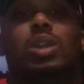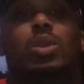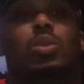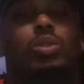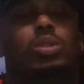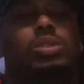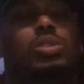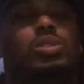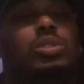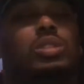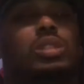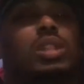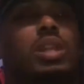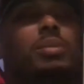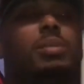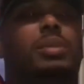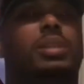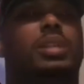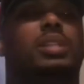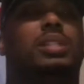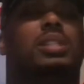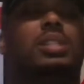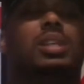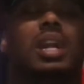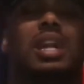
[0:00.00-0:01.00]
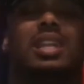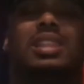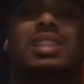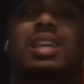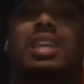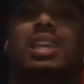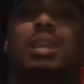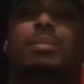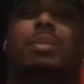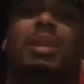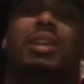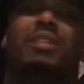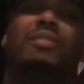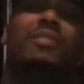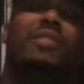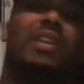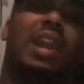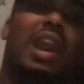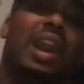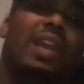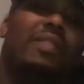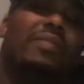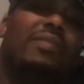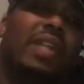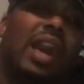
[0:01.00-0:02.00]
which was limited to, I think, about
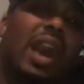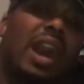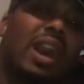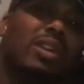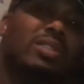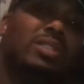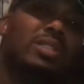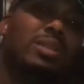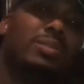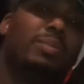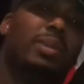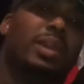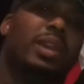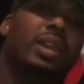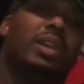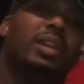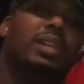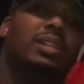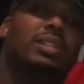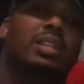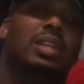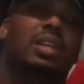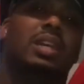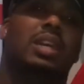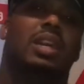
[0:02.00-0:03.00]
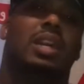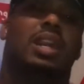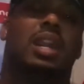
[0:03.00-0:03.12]
five thousand pairs.